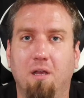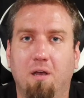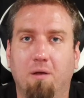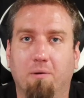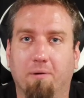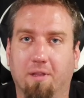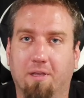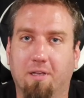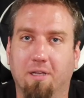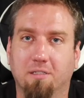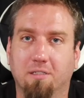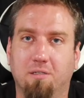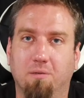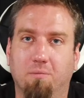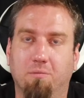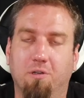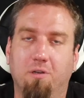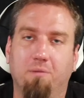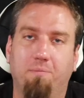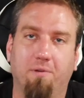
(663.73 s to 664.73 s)
With a custom
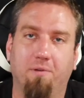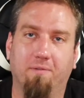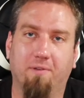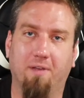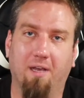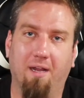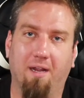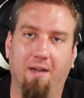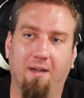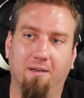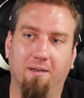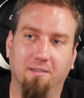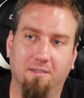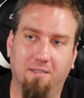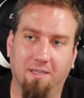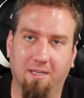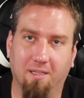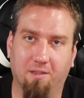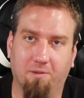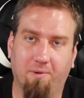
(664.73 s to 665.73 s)
loop, you've got
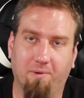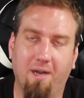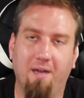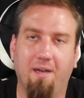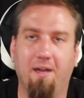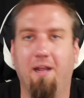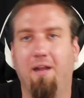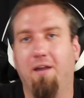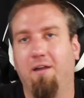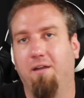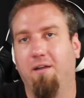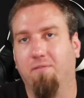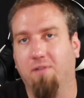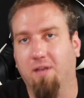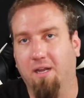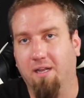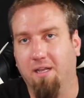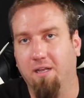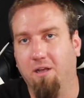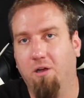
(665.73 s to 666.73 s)
to get the radiator, you've got
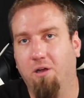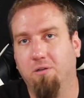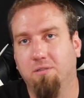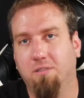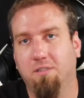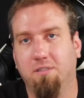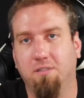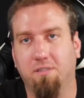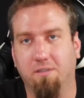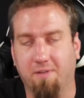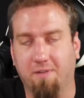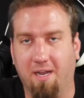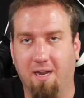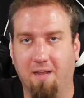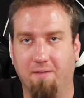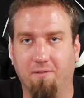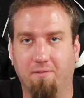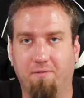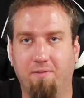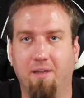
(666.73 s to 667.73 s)
to get hoses, you've got to
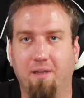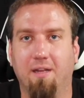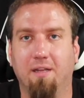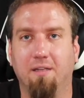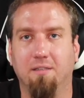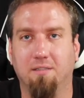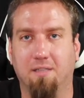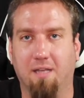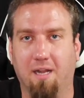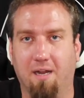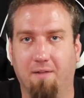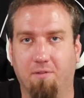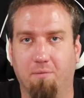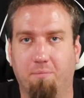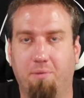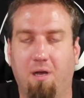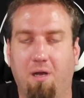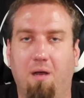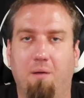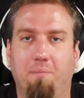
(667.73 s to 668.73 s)
have the fittings, you've got to have the
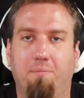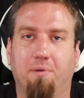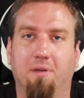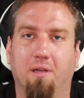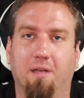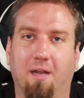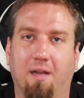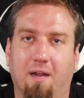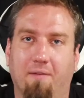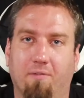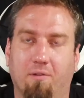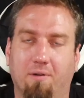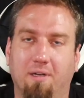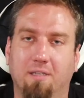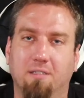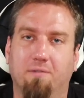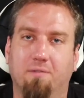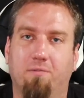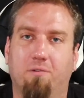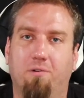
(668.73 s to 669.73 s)
pump, you've got to have the
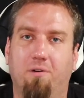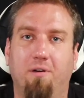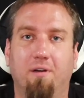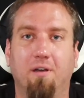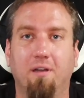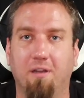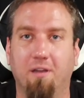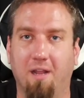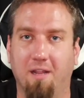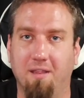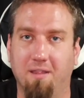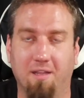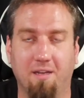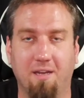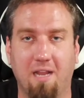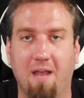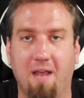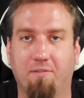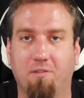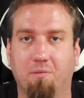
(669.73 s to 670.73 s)
reservoir, and then
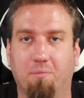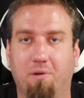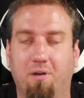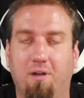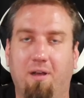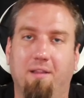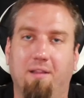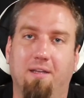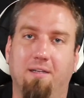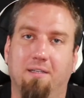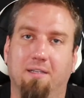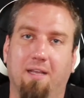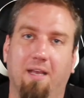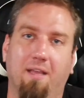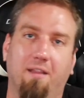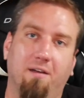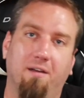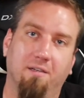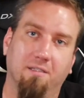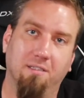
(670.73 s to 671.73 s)
you have to put all that
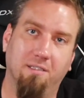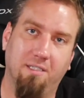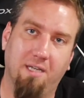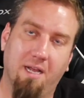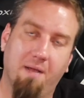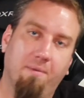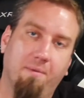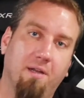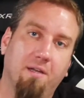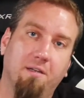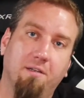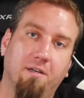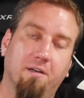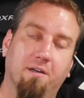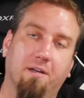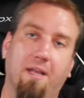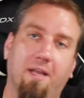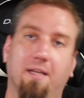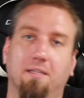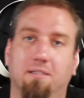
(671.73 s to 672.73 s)
together and jam it into your
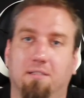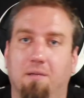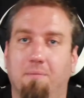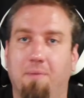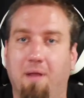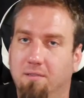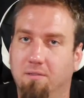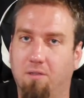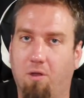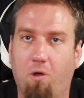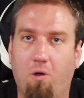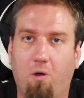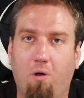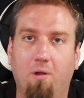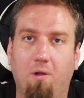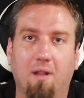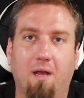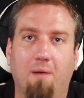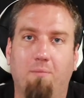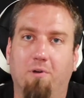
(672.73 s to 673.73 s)
case somehow. A
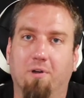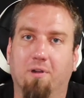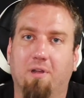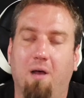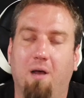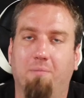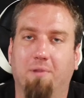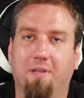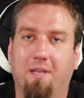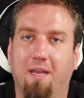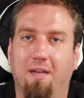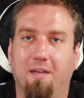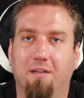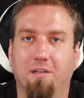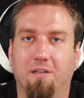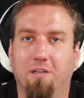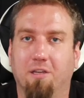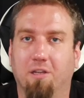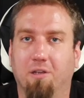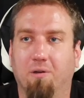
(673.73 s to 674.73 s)
whole lot more complicated
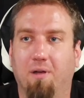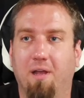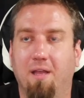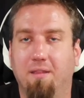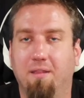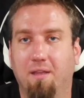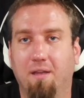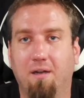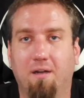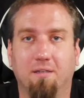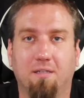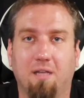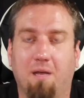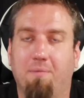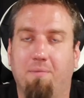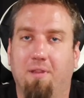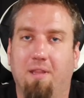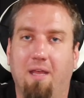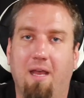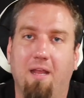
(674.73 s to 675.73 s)
to do, and then on top
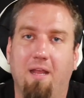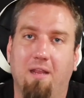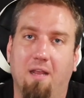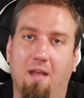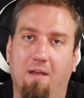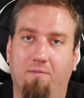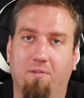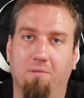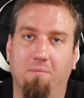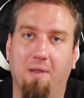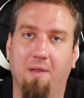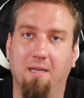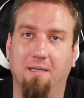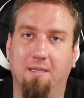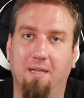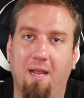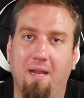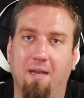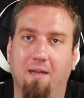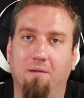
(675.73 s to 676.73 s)
of that, you have to
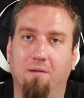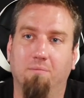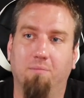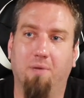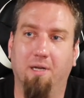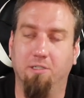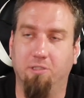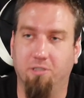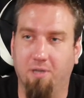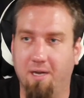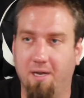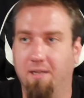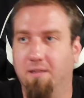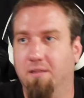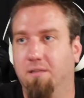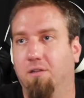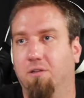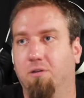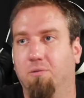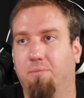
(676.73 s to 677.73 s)
maintain it by draining
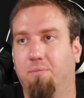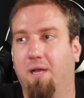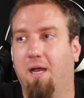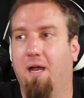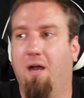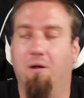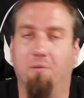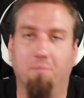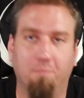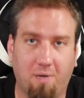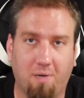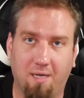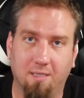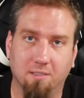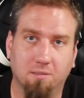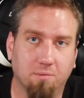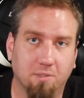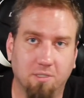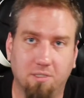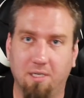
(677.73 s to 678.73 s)
the loop out,
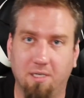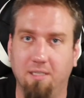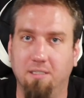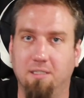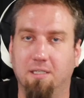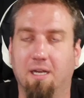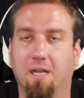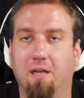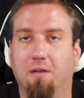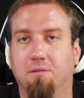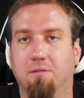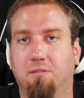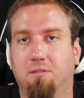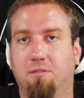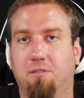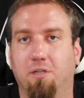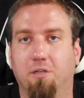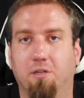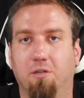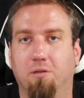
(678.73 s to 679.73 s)
possibly changing out
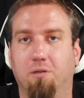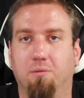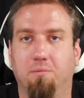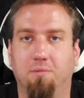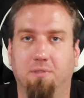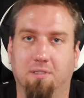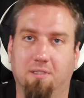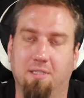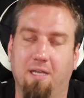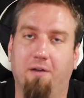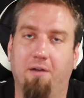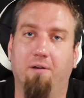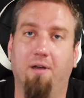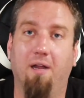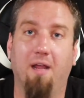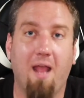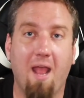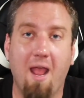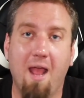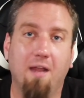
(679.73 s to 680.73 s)
tubes,
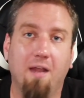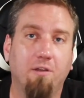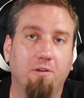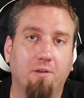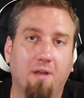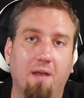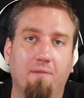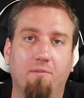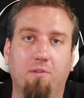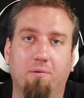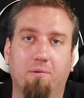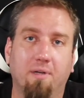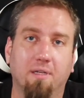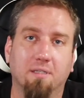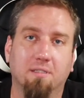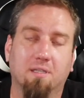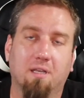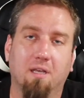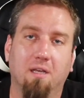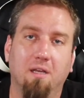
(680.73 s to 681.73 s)
etc., and you have the
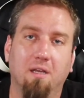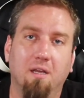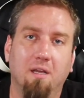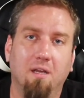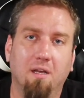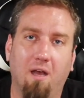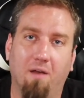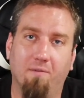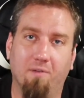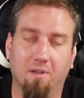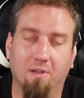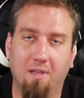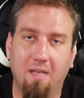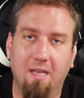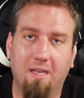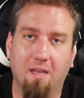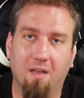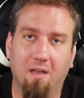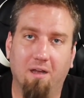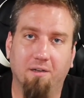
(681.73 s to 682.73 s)
risk of it
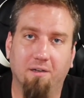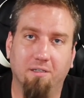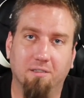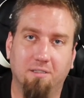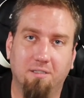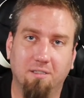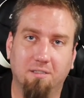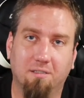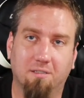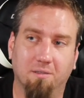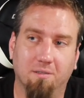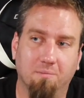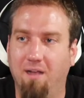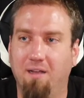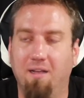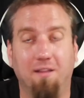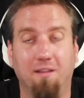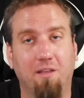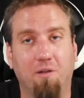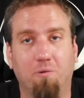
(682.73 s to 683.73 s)
leaking on your system,
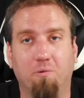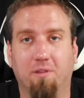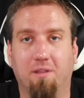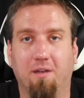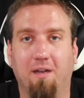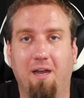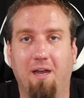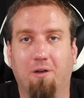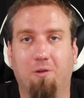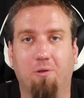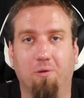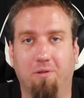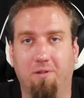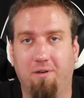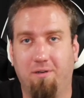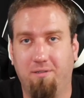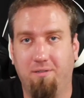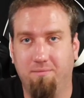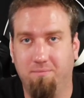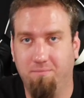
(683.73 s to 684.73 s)
and then with an air
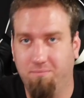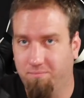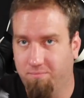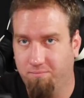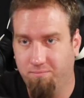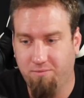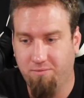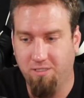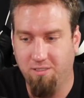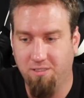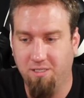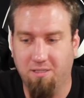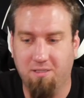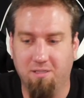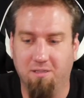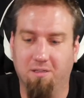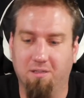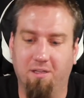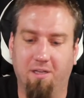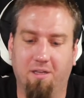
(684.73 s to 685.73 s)
cooler, there's
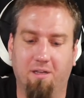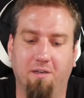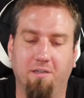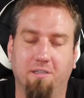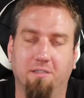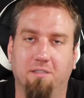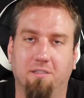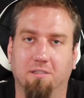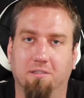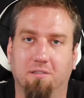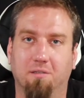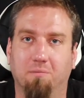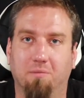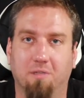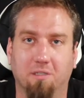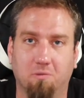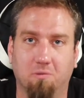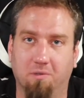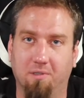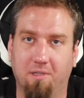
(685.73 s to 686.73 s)
nothing to leak on your system.
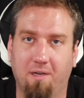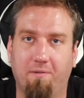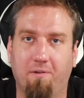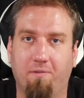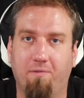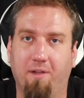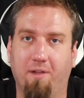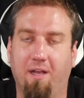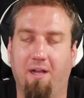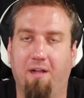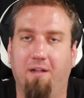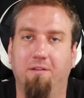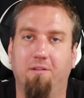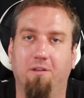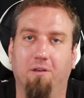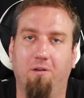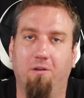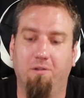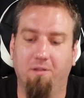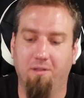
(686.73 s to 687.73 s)
This will never fail. The
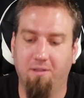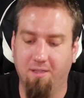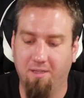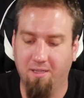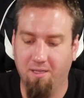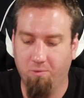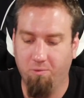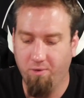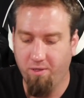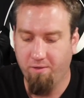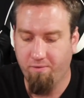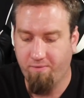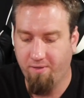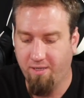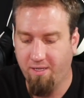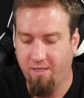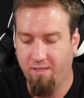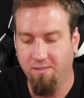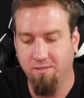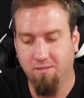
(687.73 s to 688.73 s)
only thing that will
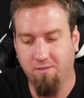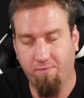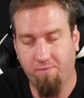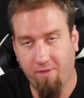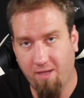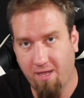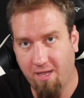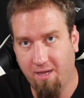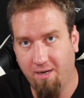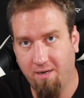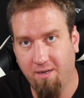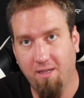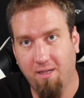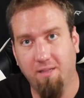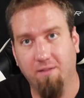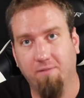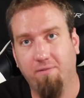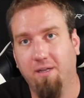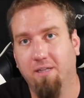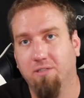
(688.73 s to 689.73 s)
fail is the fan, and
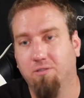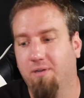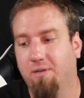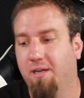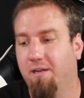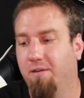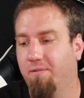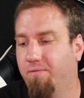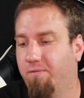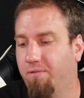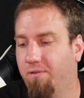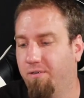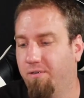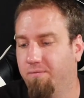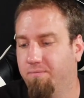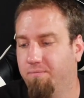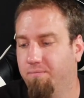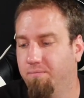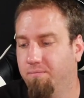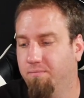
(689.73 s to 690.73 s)
the fan's rated for
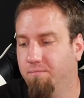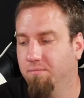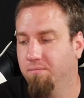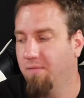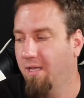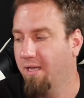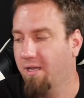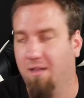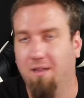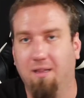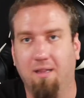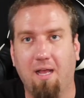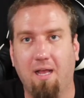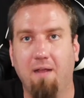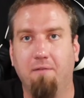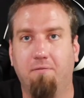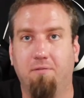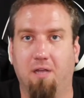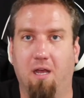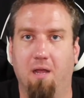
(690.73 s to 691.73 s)
like a
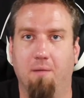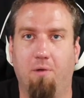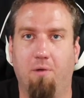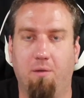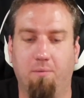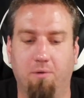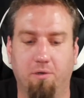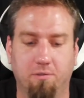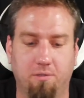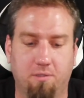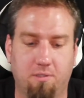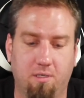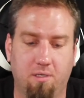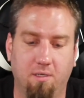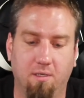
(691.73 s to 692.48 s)
lifetime almost.